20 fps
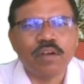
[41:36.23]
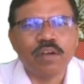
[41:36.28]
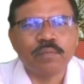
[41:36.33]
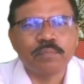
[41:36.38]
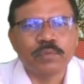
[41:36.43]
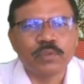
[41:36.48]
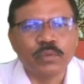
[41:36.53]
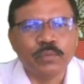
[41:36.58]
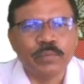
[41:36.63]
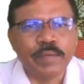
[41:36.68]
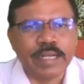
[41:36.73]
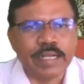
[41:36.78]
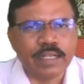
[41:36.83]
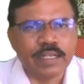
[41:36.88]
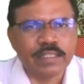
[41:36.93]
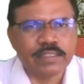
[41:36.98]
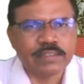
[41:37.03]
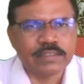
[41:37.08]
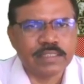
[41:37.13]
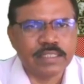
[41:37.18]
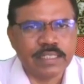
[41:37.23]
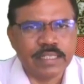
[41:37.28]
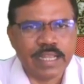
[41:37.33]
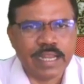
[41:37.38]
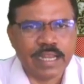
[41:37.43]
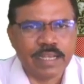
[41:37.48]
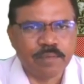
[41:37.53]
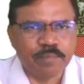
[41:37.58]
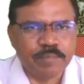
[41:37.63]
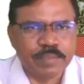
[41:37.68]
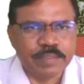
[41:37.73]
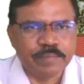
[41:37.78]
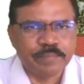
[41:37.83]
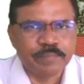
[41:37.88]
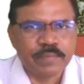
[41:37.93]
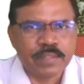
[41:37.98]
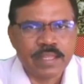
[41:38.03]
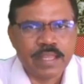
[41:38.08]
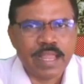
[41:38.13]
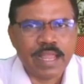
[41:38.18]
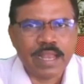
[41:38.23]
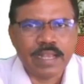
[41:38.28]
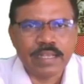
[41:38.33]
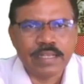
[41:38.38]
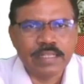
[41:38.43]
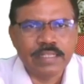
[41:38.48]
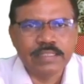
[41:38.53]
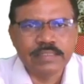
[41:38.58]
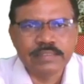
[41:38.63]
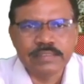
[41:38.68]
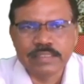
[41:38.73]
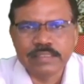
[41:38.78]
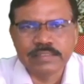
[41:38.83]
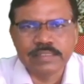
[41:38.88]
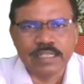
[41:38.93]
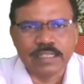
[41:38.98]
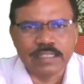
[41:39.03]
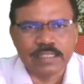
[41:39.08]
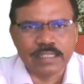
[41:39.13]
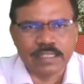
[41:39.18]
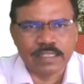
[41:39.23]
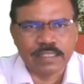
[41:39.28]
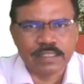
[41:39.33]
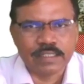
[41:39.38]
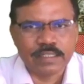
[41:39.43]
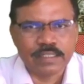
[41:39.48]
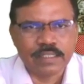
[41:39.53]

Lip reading: of two vectors A and B, and D is resultant,